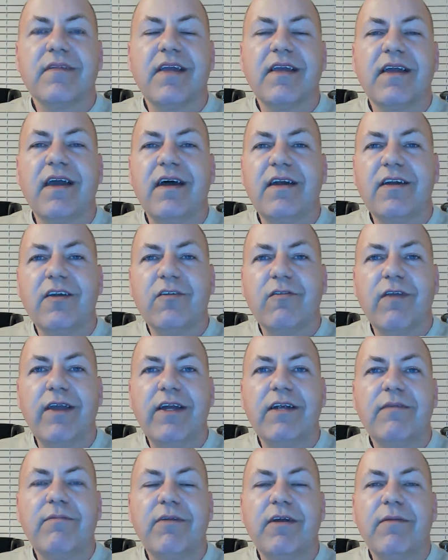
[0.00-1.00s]
got a
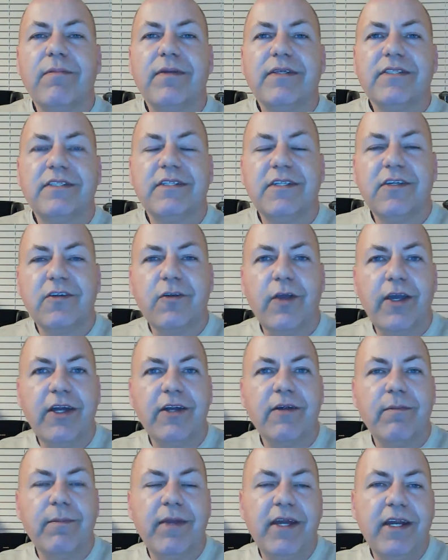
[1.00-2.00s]
greater purpose and a
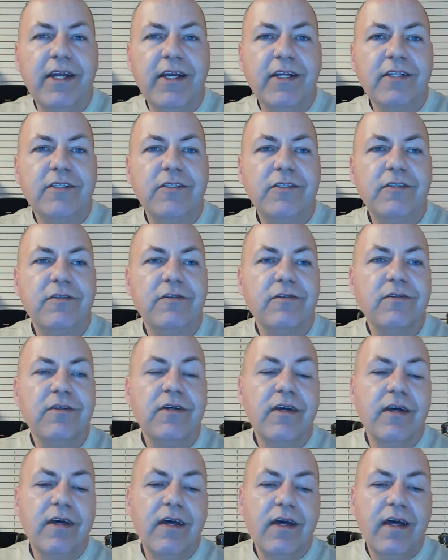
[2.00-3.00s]
greater meaning too.
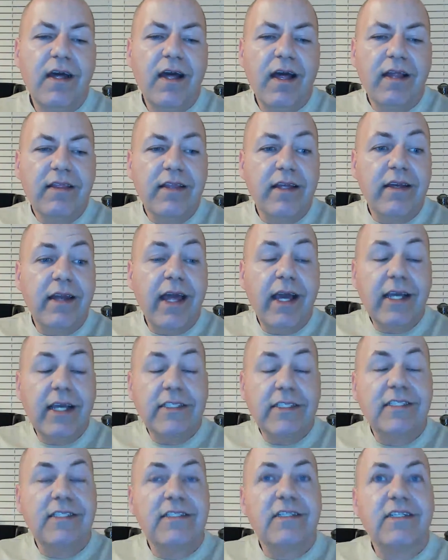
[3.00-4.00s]
The
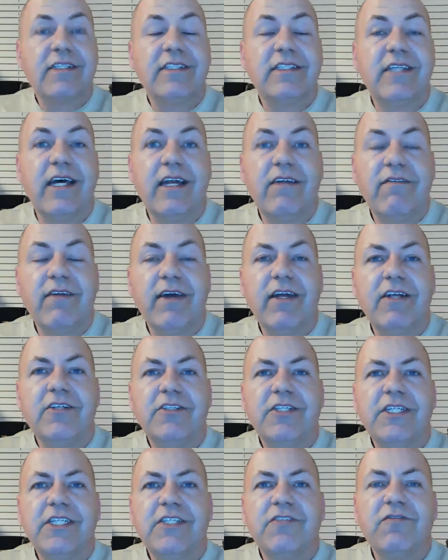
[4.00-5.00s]
next set of
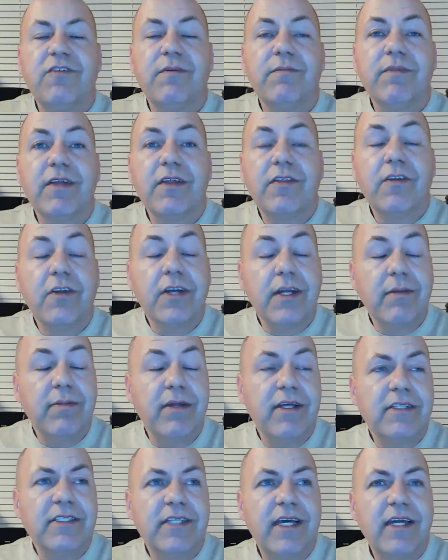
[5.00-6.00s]
energies from the 30
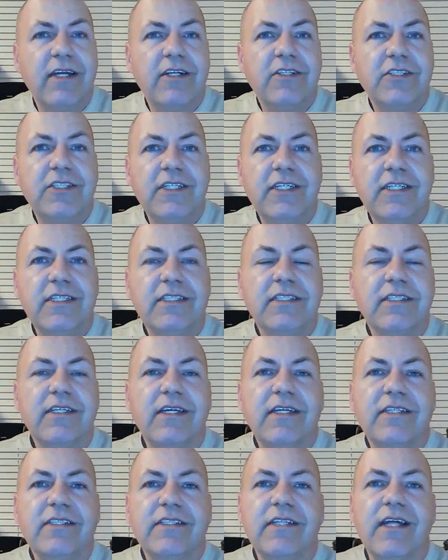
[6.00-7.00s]
plus energies
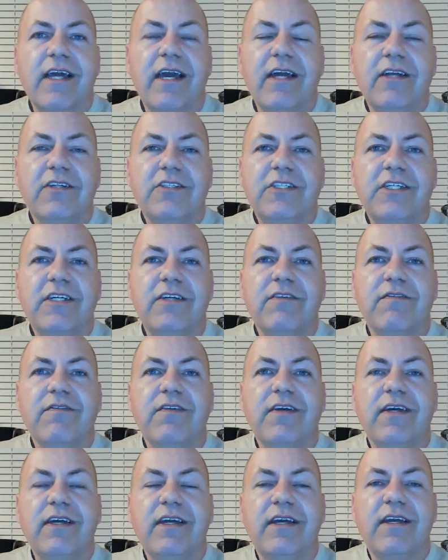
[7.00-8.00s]
is the energy of
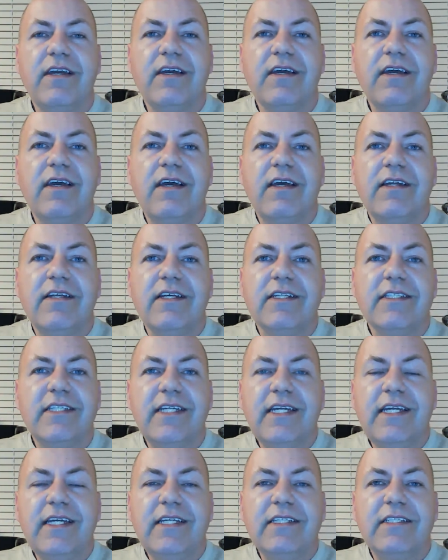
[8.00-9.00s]

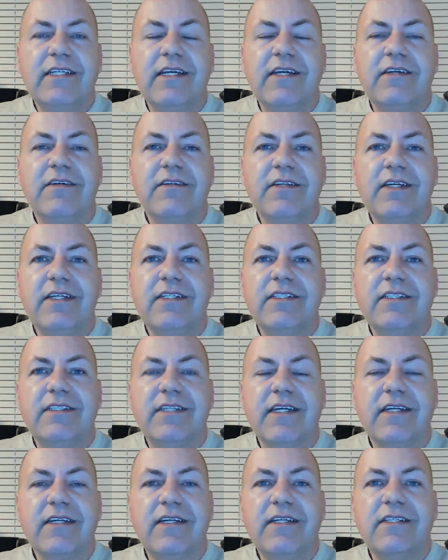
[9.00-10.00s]
disease, illness,
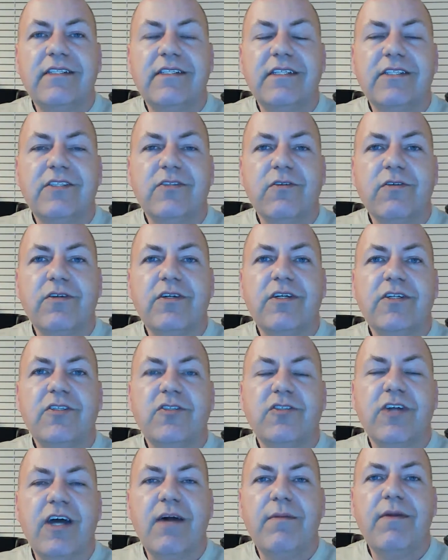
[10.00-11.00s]
sickness, disorder,
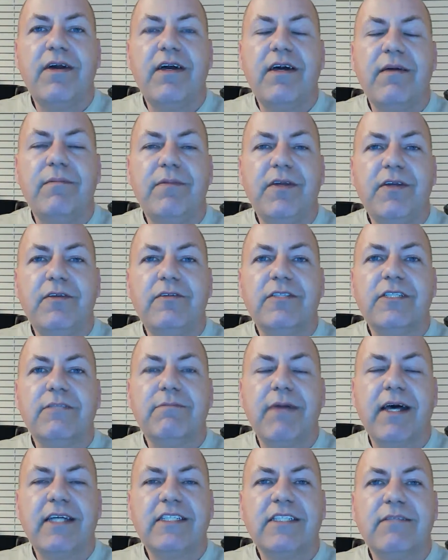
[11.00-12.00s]
trauma, abuse,
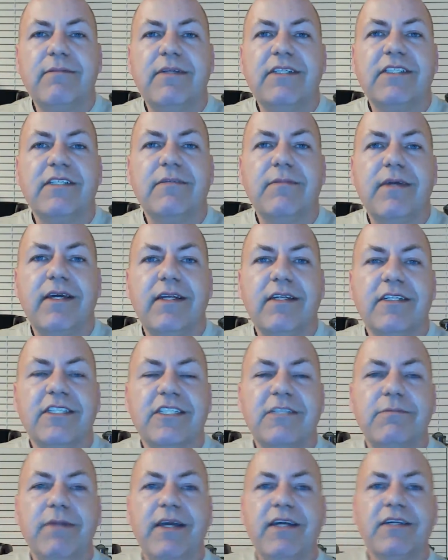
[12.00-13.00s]
pessimism, and
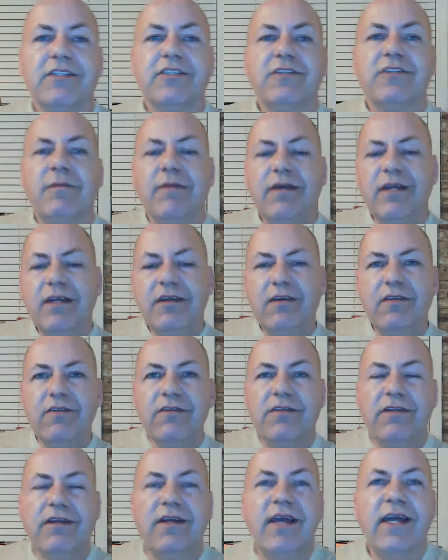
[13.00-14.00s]
despair. So I'm going to go
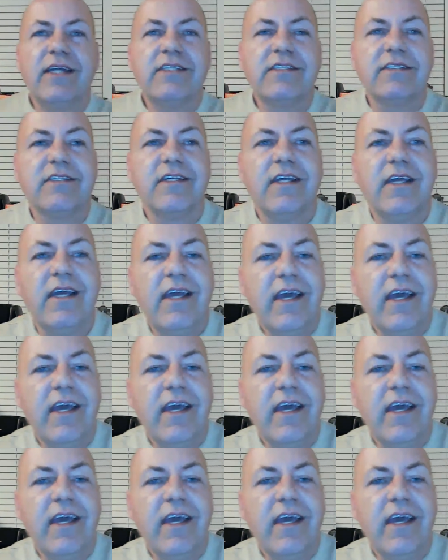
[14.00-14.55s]
through the next